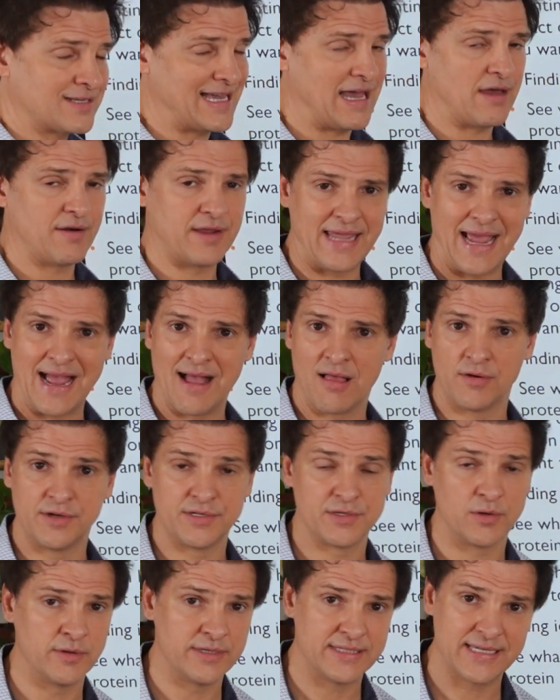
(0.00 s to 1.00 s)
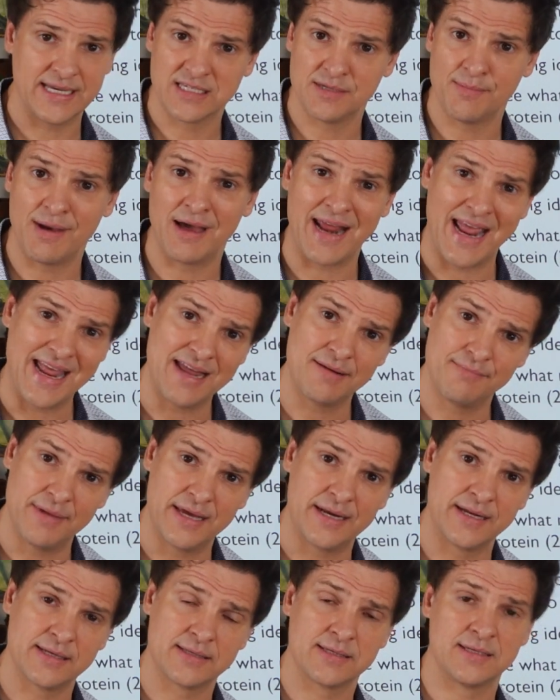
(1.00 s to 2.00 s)
counting calories, it only takes about 8
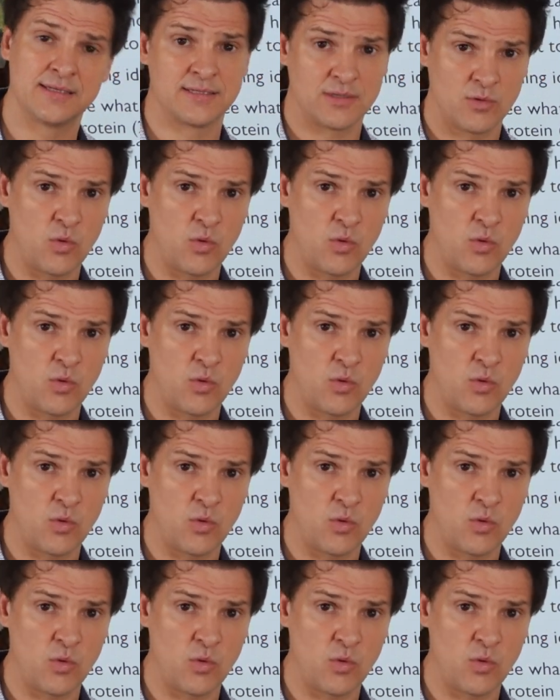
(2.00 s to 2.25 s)
minutes. It's